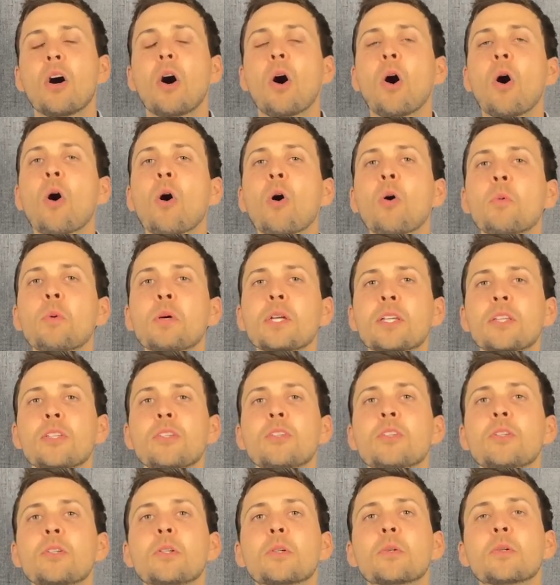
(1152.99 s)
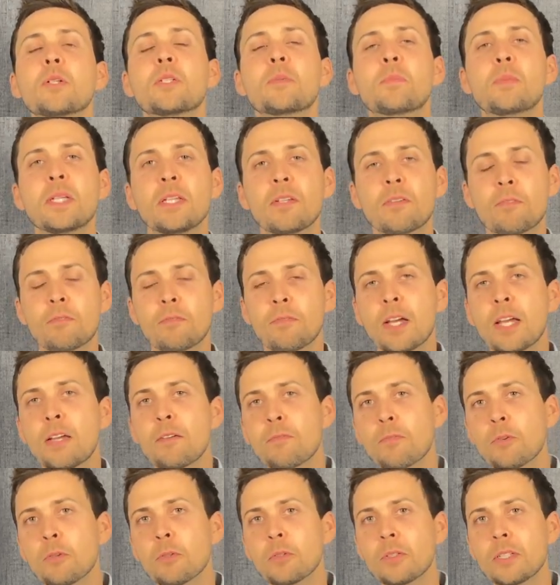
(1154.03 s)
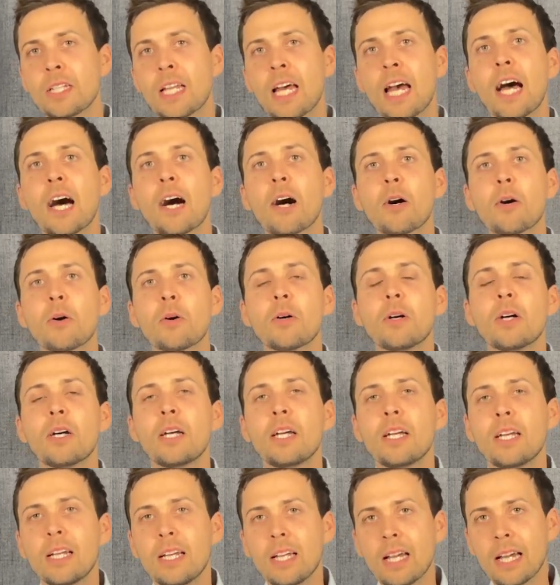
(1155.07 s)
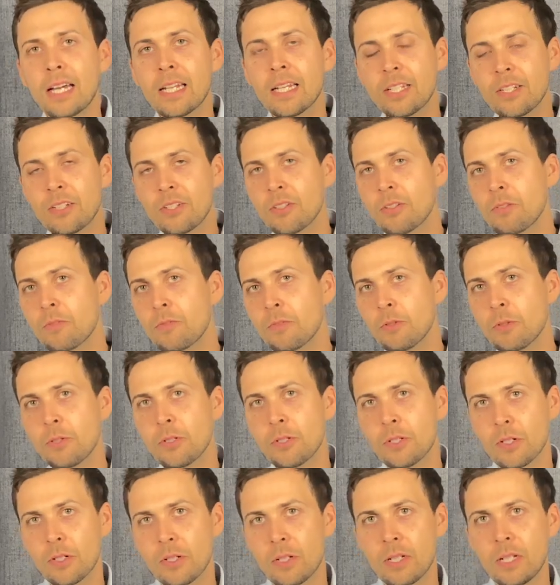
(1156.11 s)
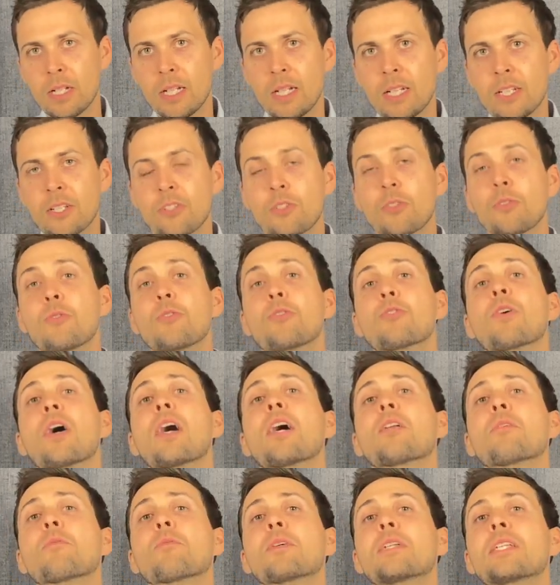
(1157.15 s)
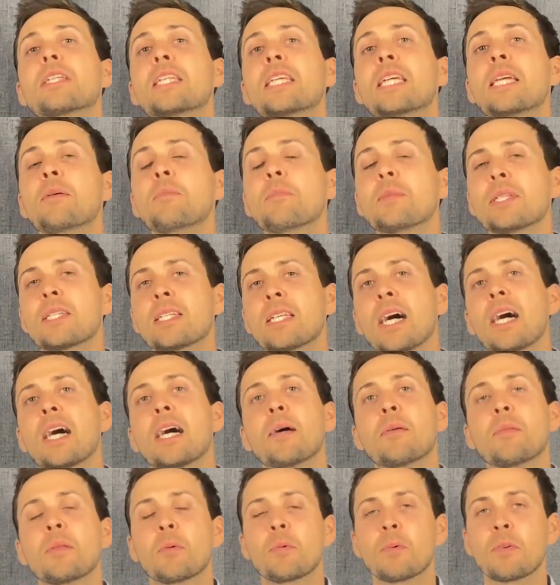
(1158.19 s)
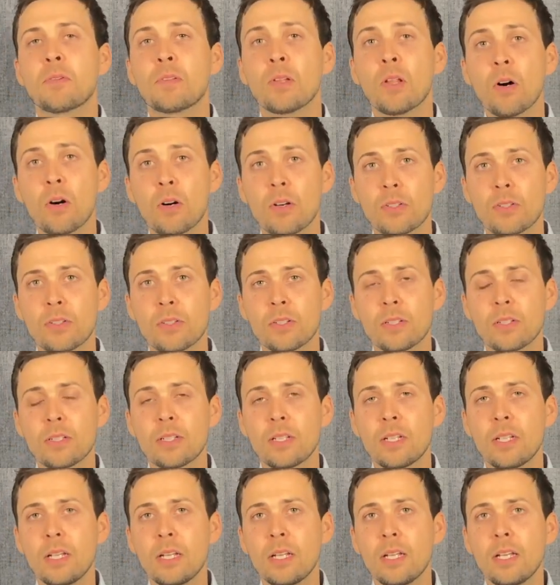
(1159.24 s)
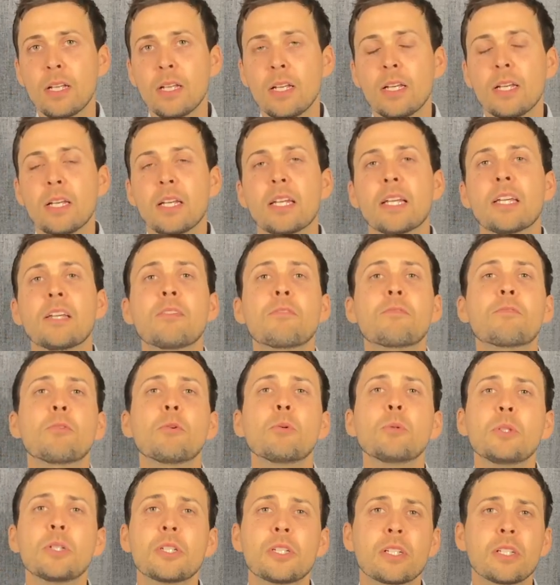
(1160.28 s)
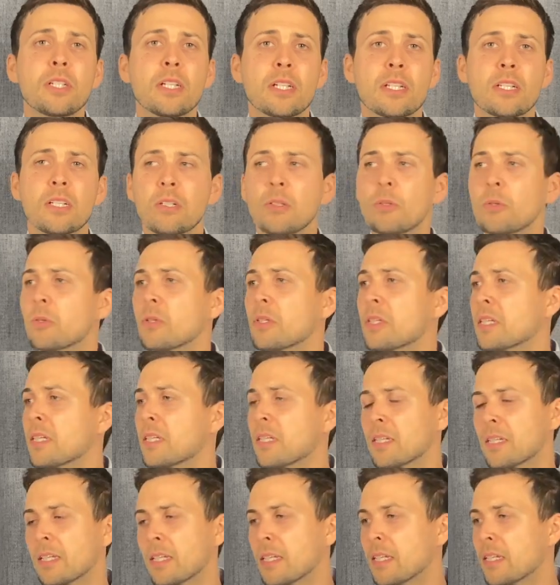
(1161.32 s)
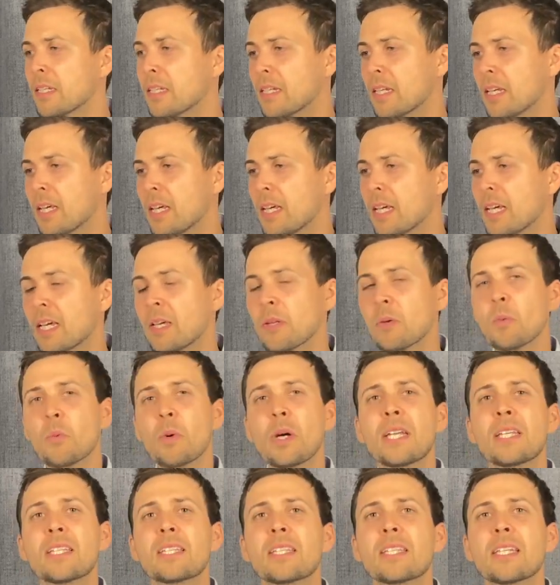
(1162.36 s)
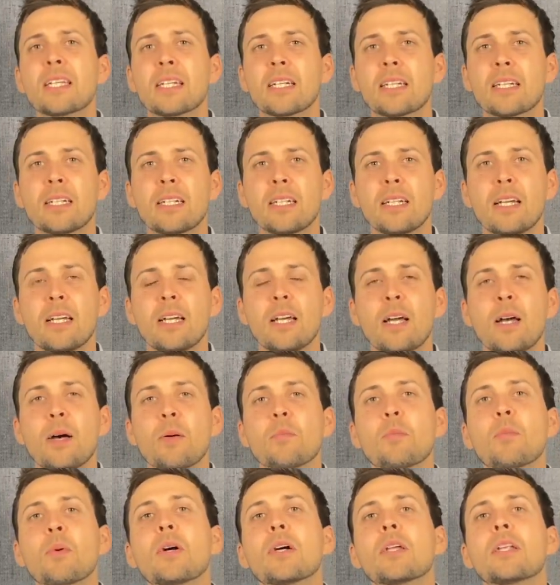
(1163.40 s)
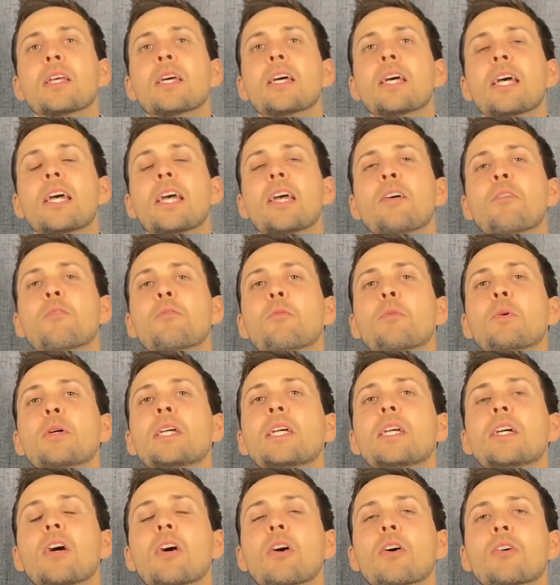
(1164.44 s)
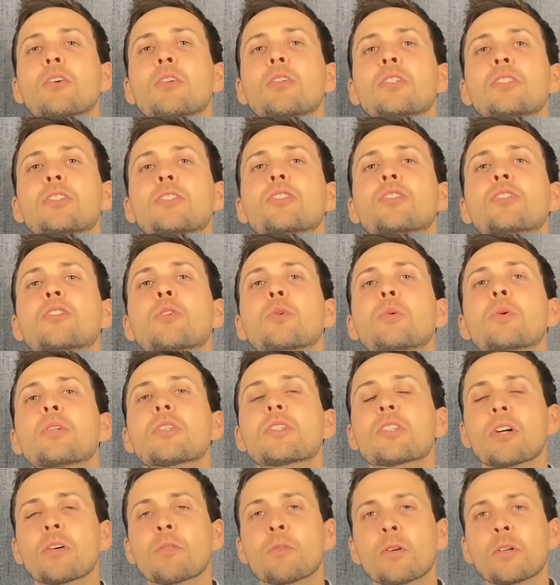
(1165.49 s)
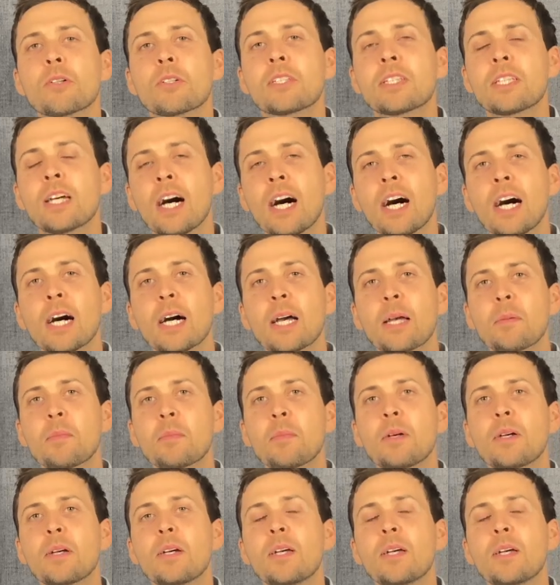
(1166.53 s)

All we can do is be faithful now and into the future to try to redeem the time that we have lost in foolishness, Lord, in in wasting. But if we are good stewards of our time,